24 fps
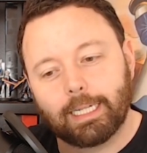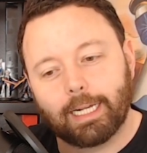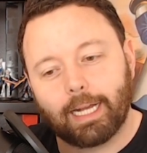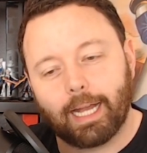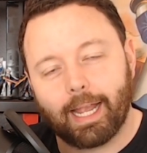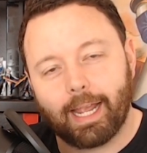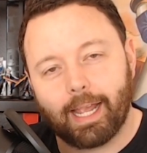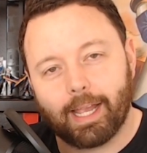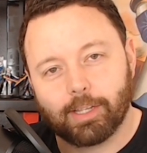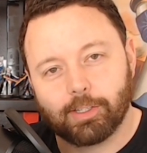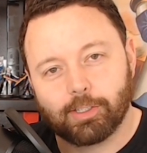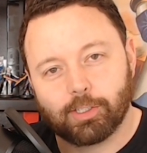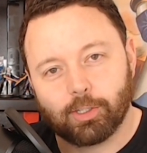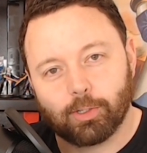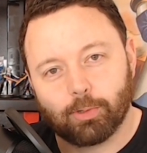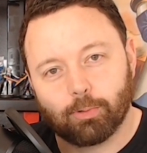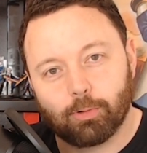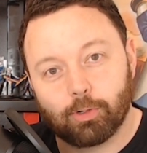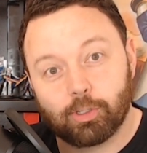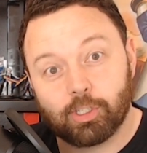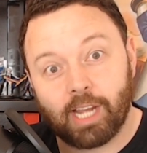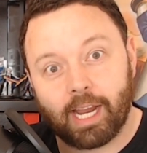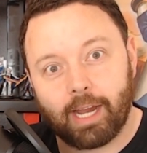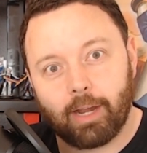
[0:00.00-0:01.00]
I had to
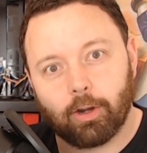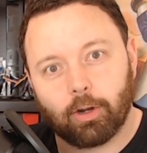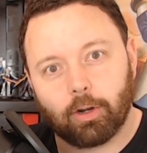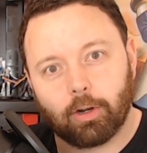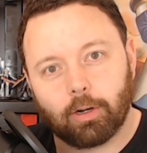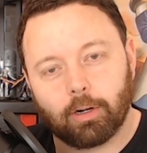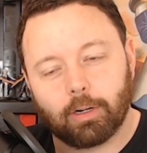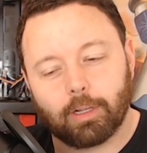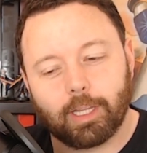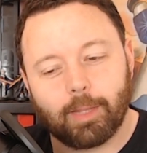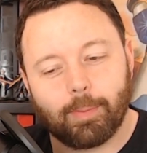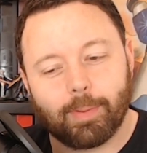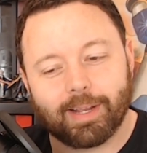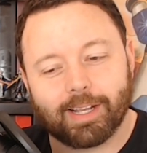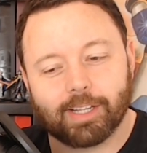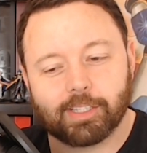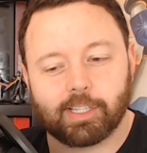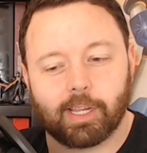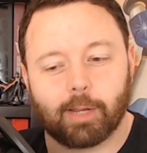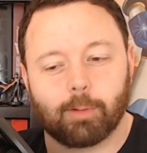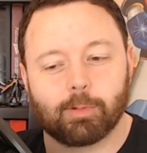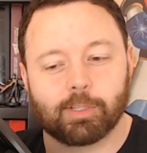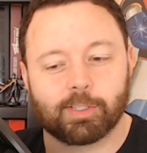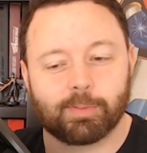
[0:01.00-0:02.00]
retire early because
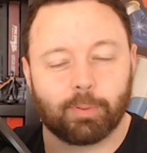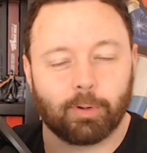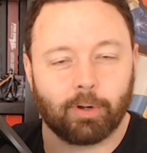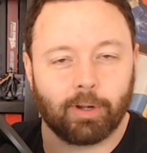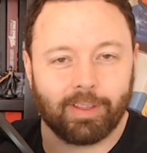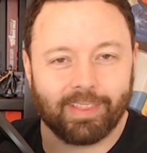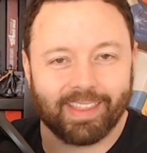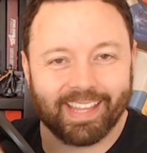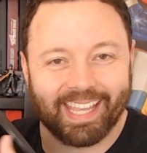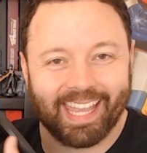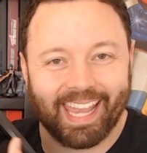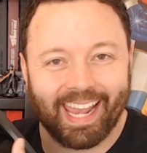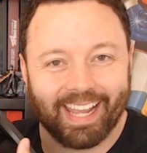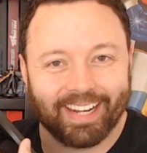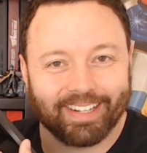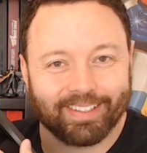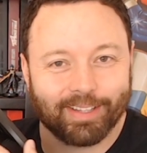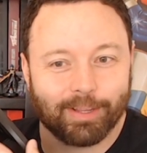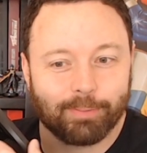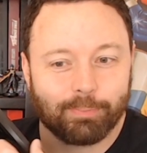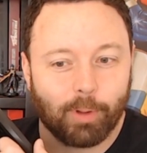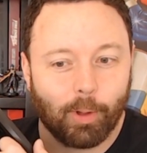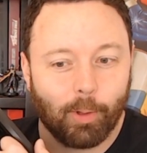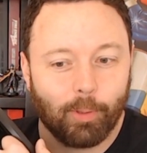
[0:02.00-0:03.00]
I was burning the
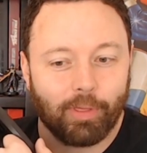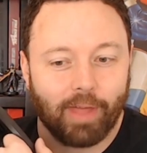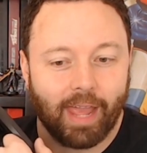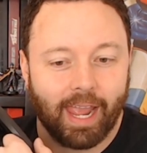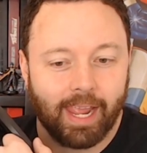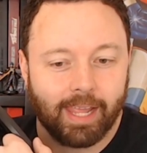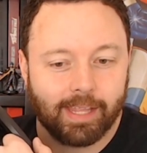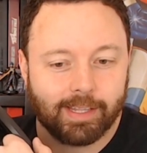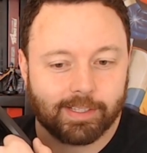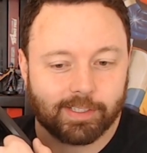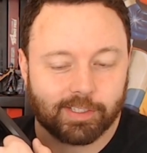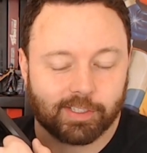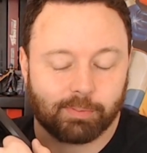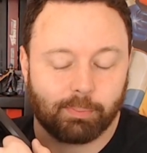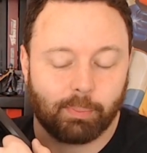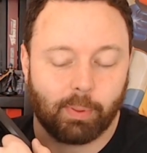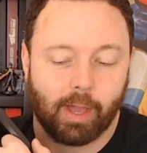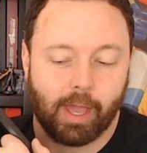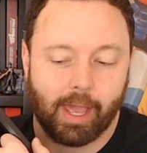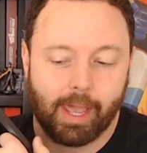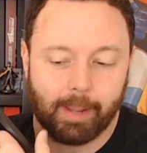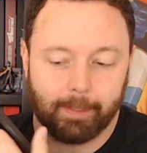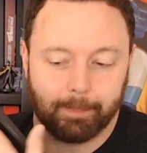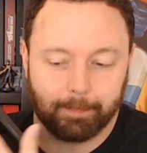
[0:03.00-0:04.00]
candle at both ends,
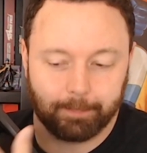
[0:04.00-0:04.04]
but